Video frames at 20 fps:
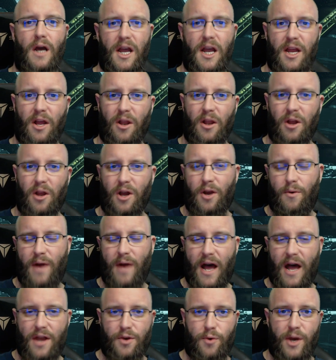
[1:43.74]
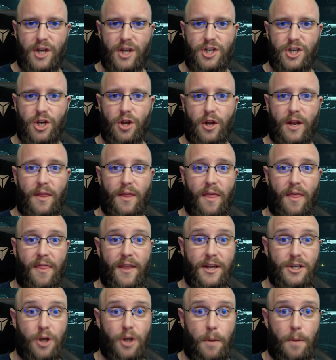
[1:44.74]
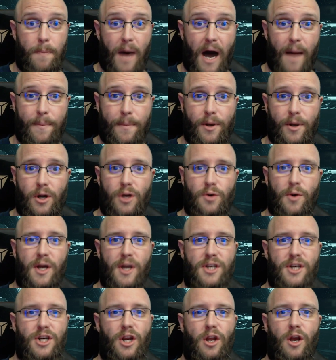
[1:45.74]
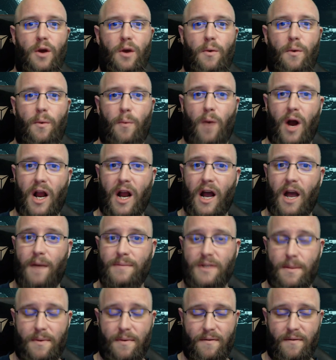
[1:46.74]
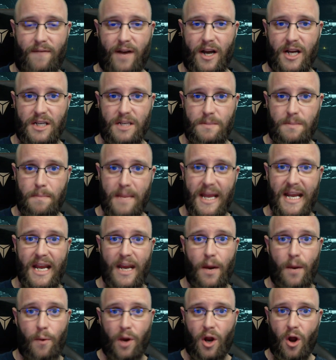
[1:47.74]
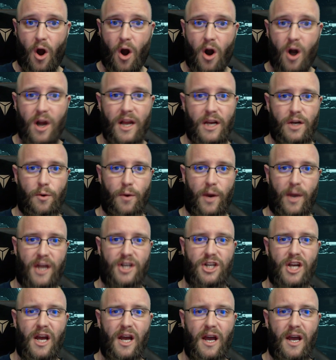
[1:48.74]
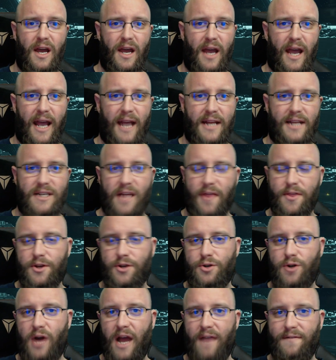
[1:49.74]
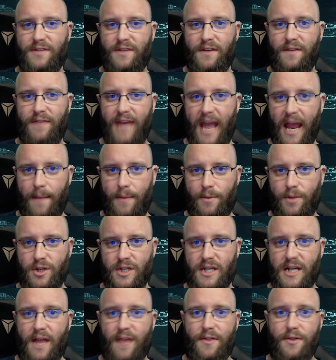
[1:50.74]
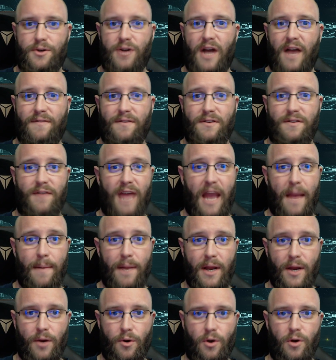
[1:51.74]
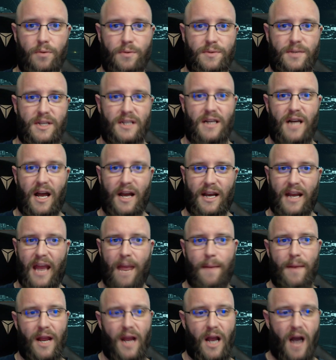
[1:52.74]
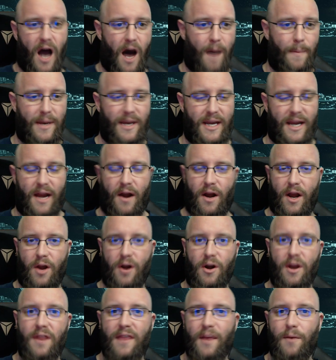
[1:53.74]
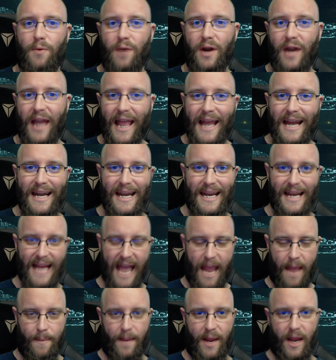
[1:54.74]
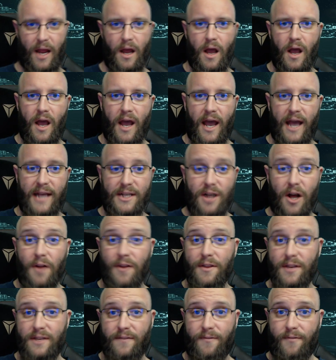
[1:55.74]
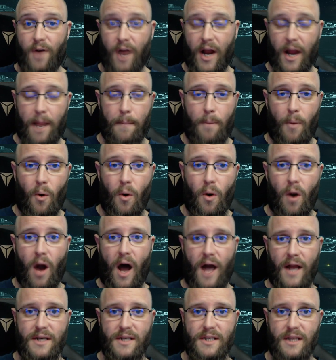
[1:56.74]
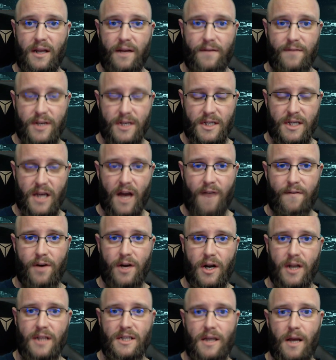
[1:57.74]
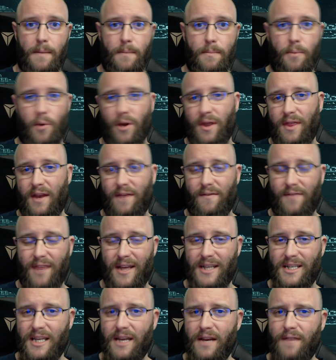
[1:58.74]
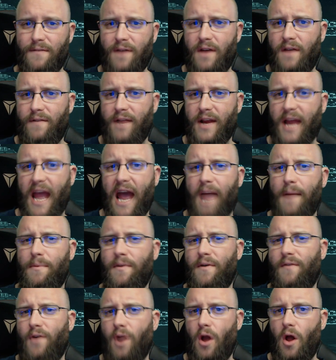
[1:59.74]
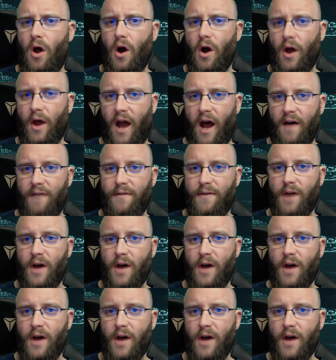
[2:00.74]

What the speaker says: You're looking around Twitch and looking at the things that are popular in Twitch and looking at what comes up in various media regarding Twitch. It's not the triumphs of gamers, it's not the triumphs of gaming groups, it's not gaming commentary or anything related to gaming. It's all these frickin' morons that have discovered at some point that if they sit in front of a camera for long enough